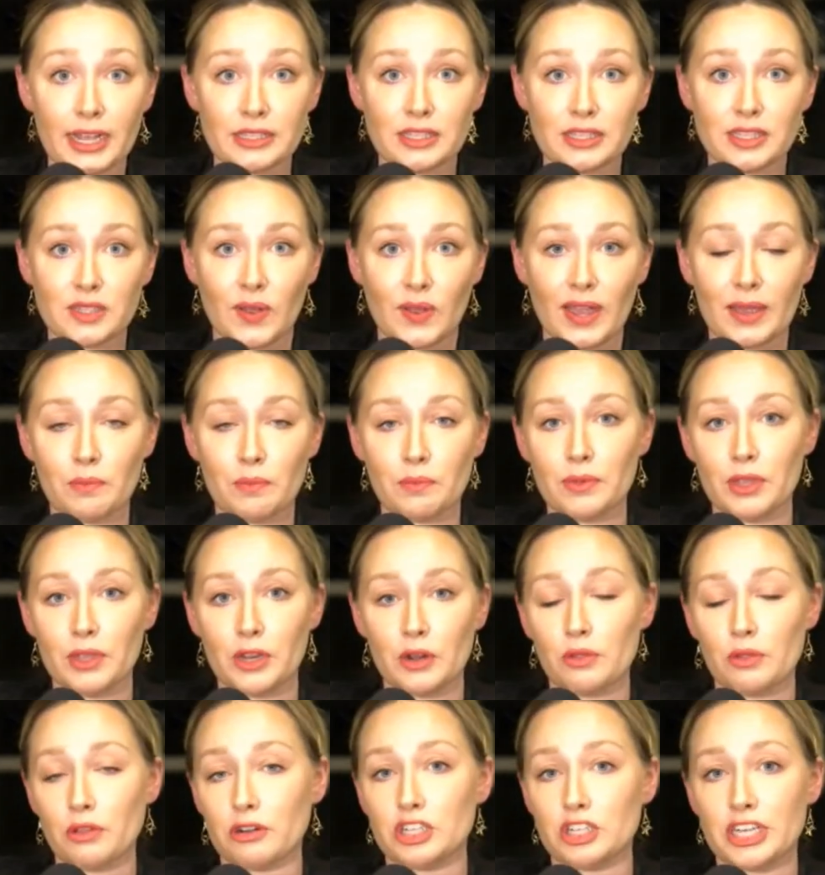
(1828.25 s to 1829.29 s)
so
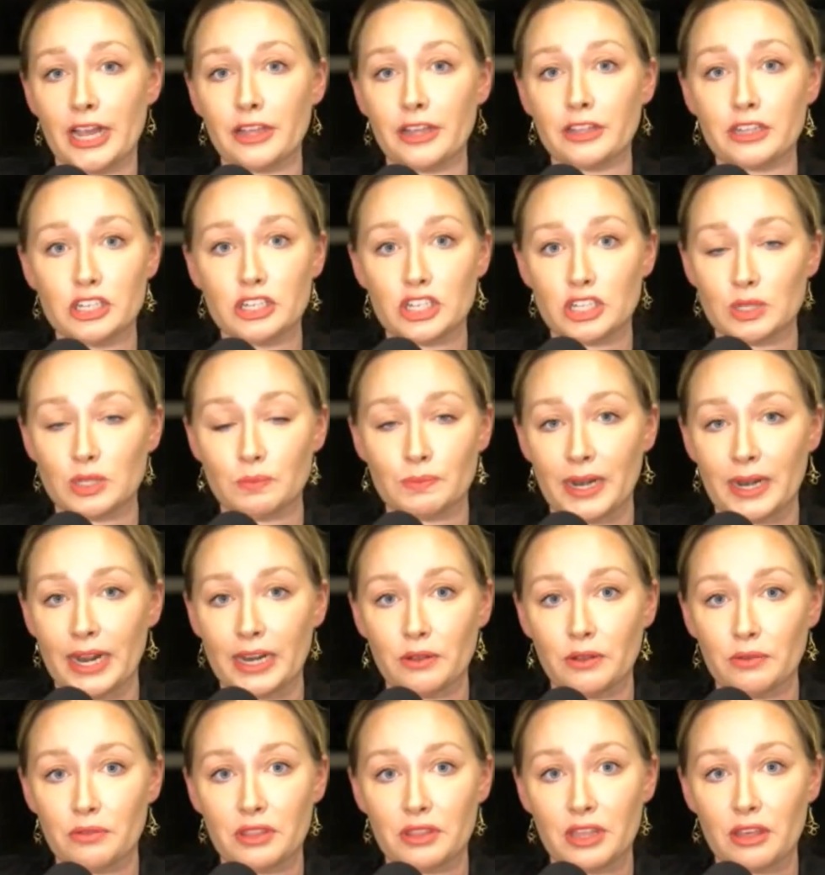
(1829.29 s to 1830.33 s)
there are challenges, but I
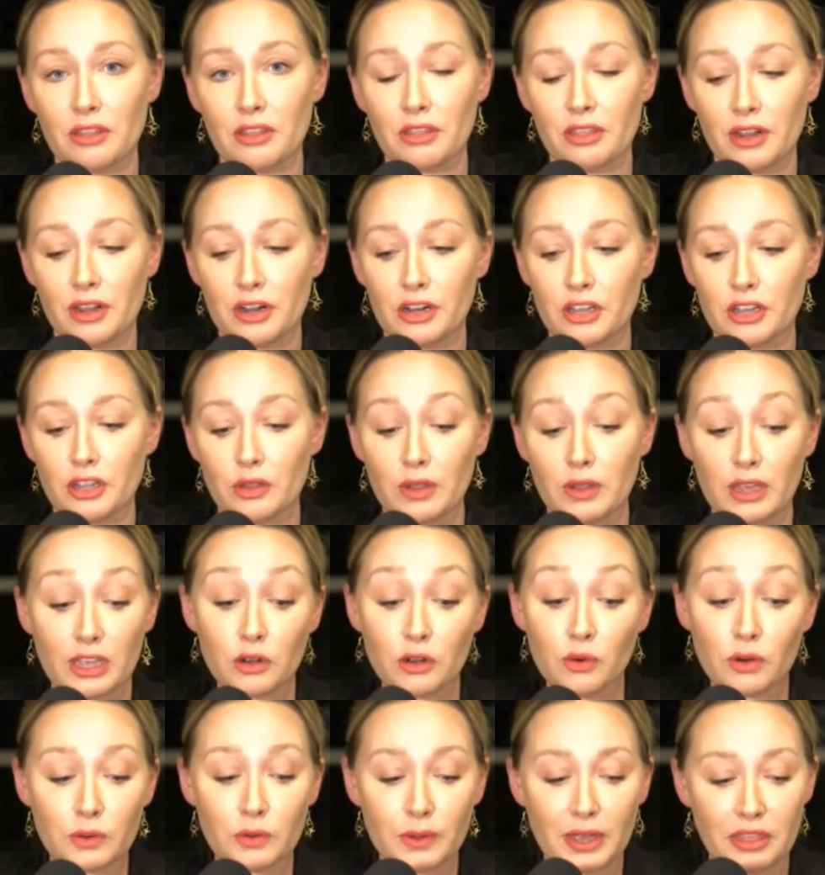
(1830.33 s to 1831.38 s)
don't think they're unique,
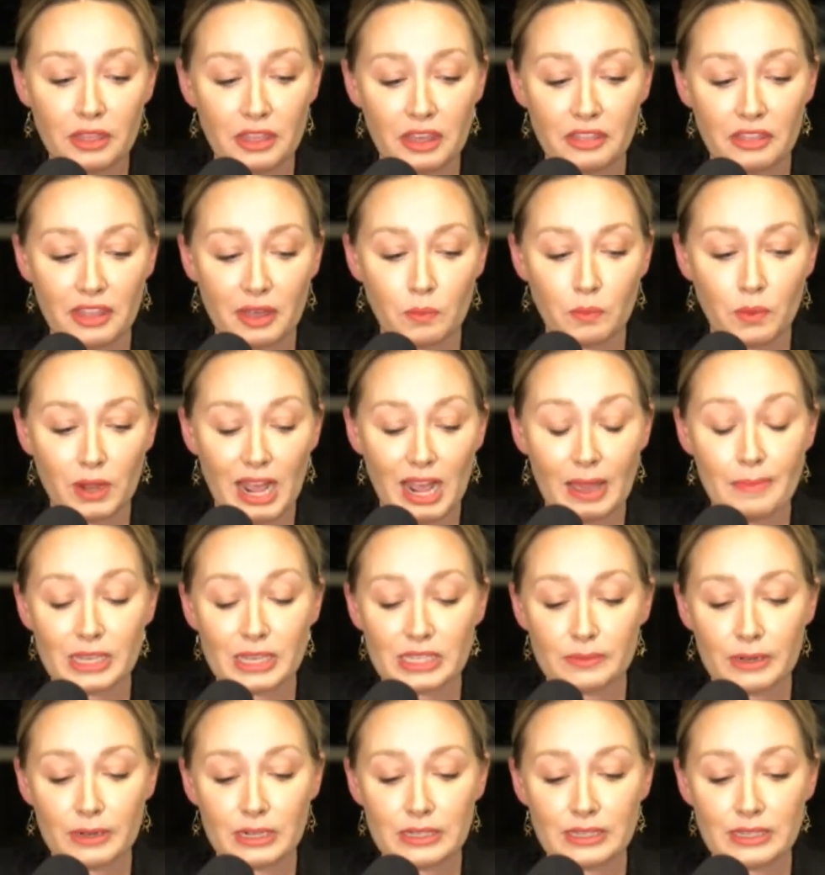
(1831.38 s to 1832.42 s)
nor do I think that what I'm
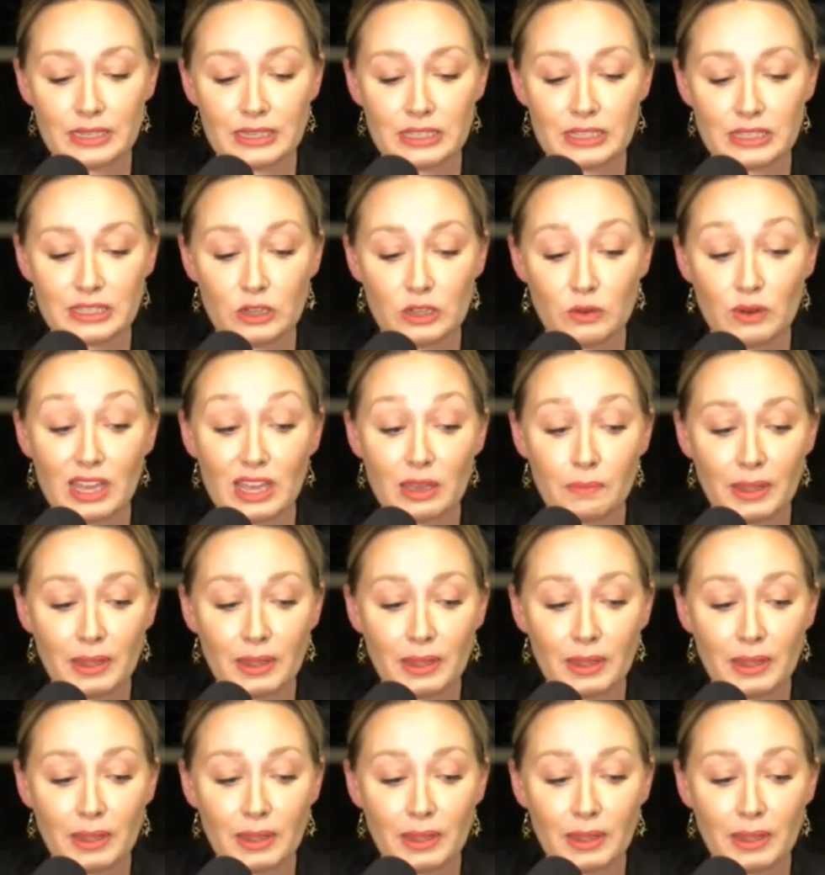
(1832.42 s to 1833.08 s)
experiencing is unique.